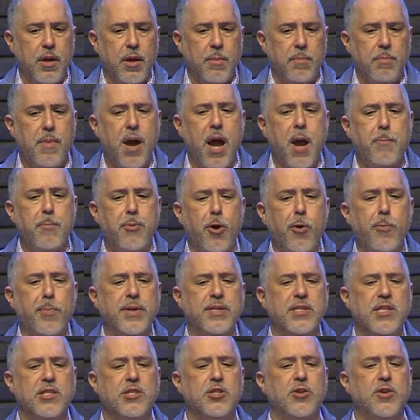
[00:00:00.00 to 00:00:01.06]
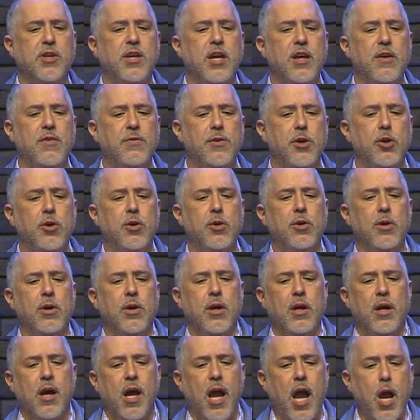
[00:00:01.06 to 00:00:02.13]
My purpose is to give you
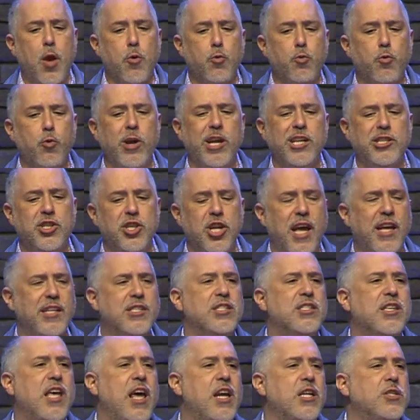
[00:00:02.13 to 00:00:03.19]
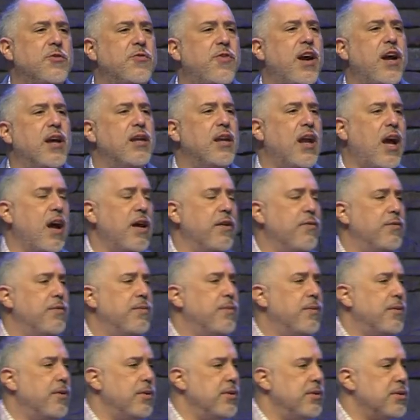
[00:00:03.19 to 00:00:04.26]
a rich and satisfying life.
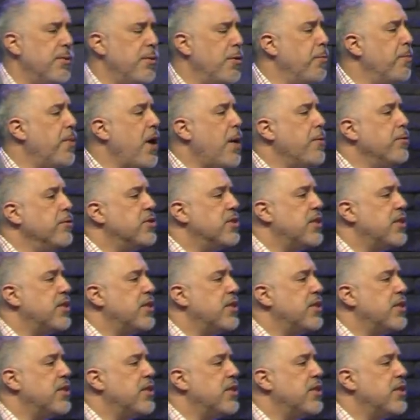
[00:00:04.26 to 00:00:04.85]
Some of your Bibles